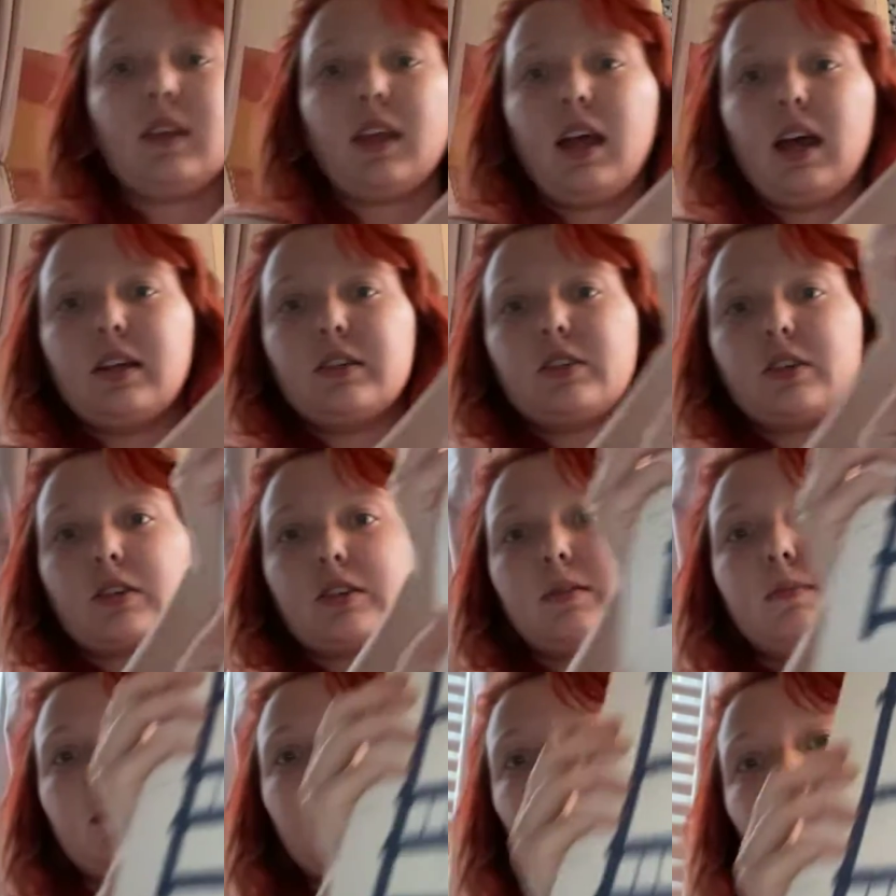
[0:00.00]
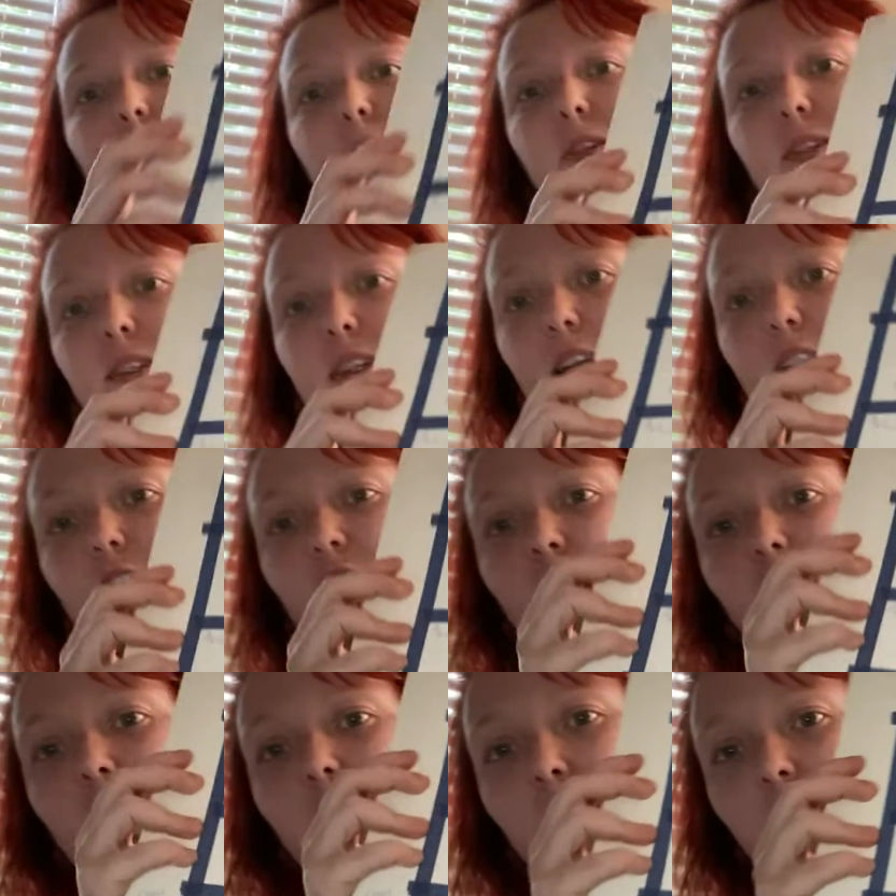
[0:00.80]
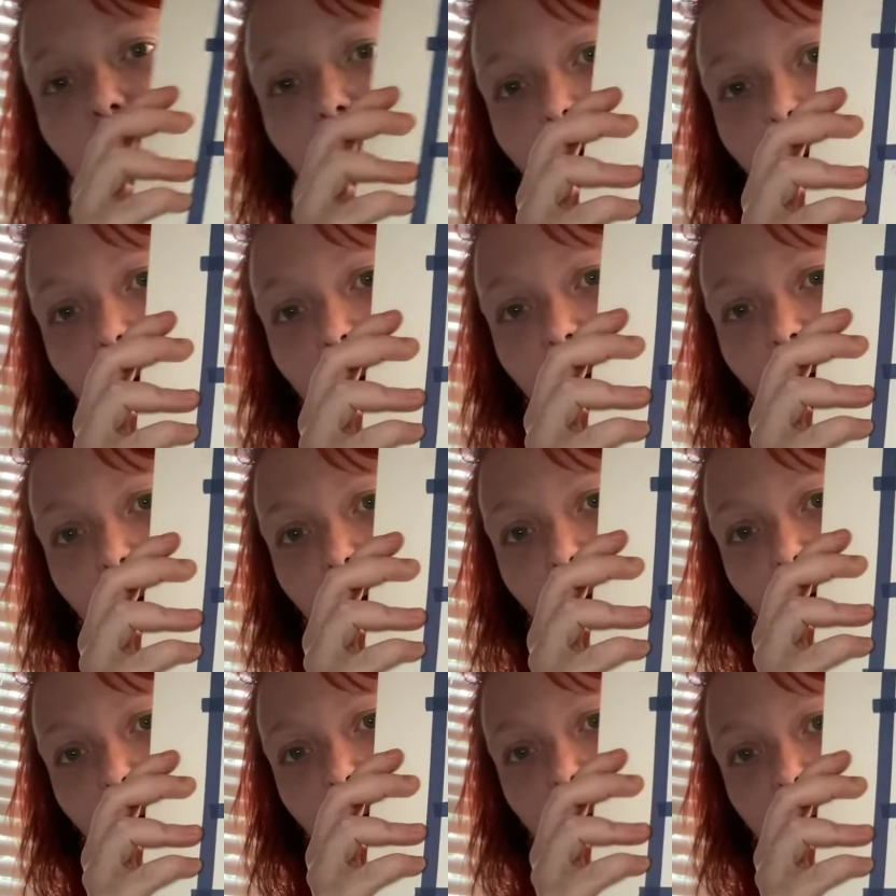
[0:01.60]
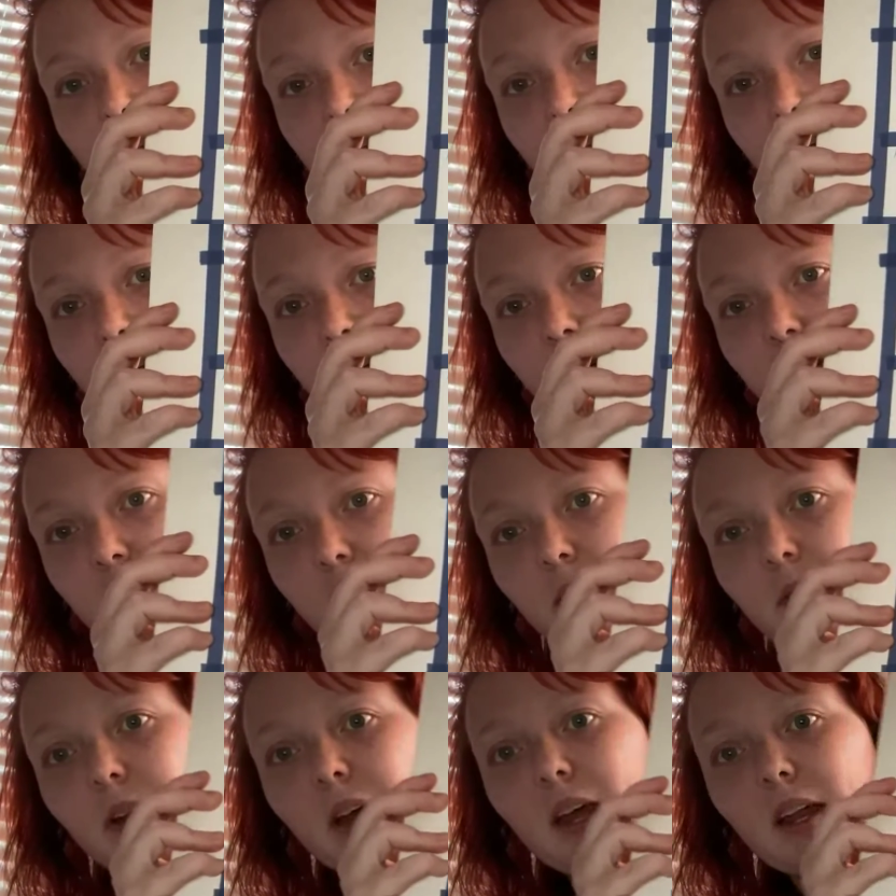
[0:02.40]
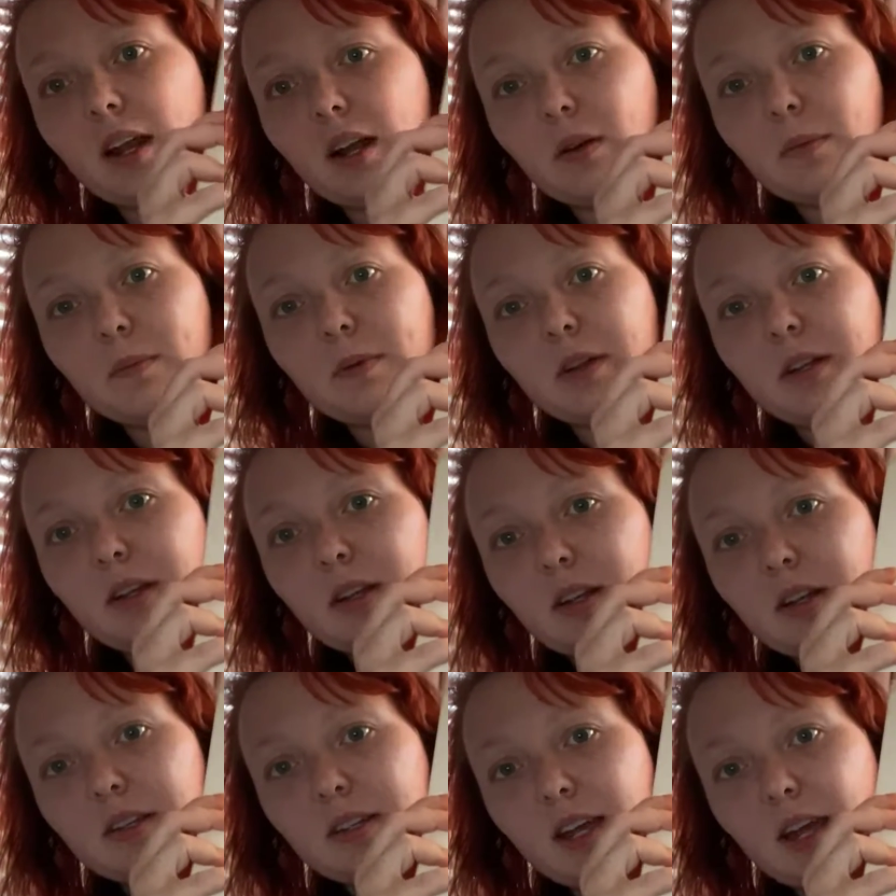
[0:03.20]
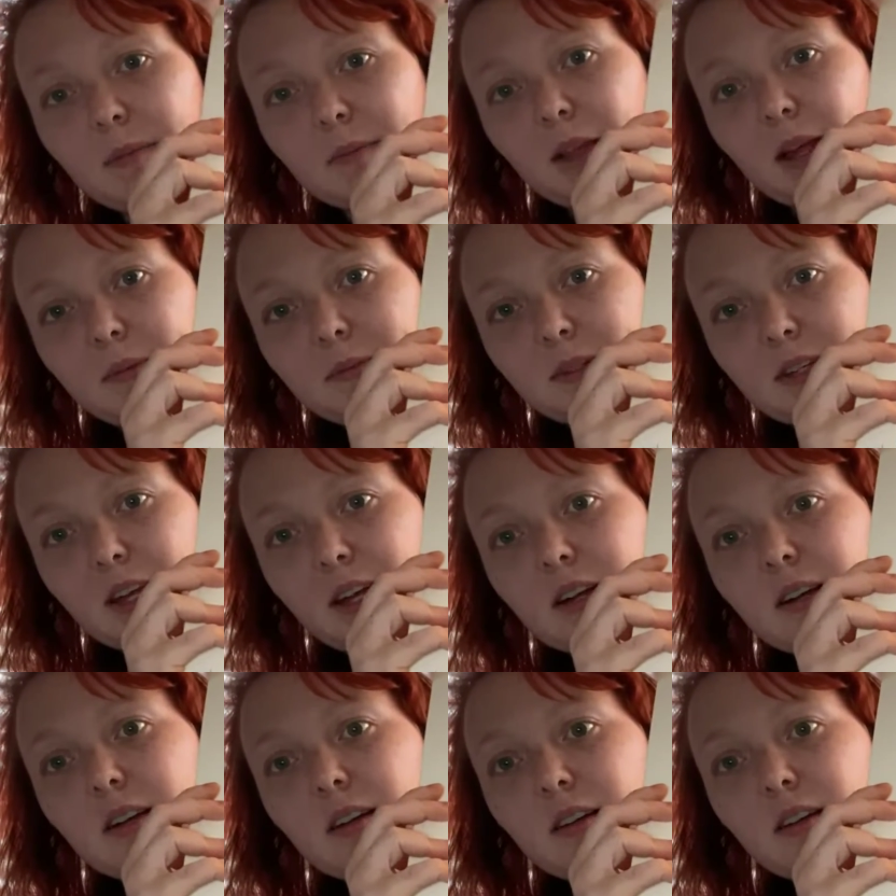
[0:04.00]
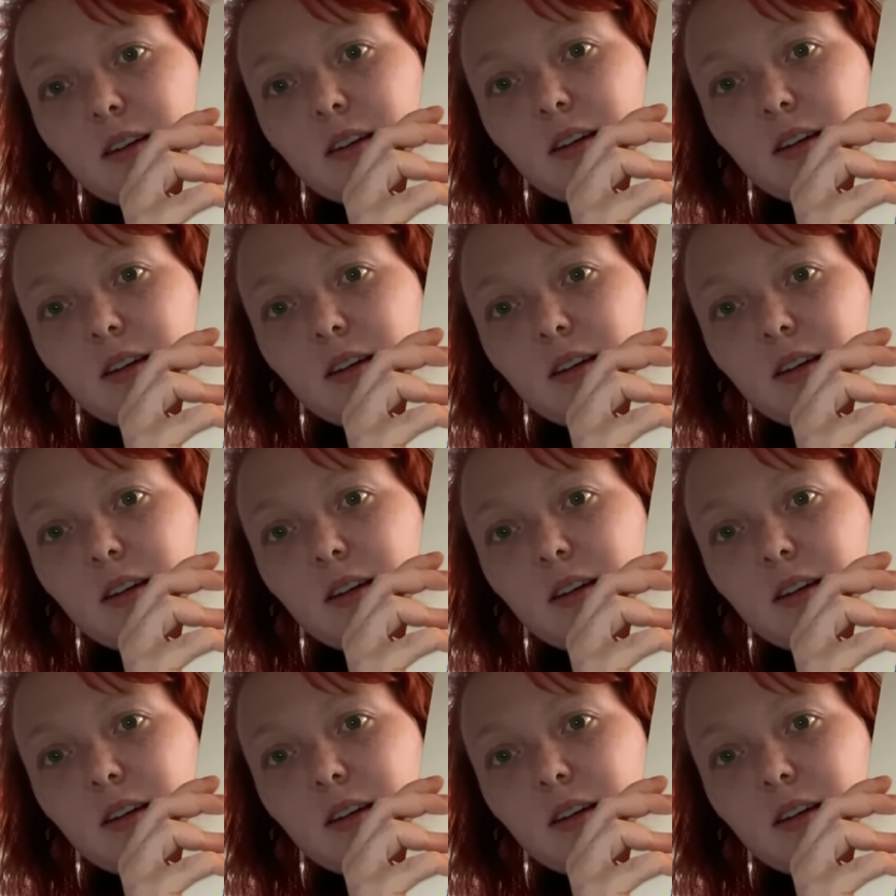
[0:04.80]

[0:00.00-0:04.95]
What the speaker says: I took some time to sketch out what I wanted to do, and I'll put a time lapse here.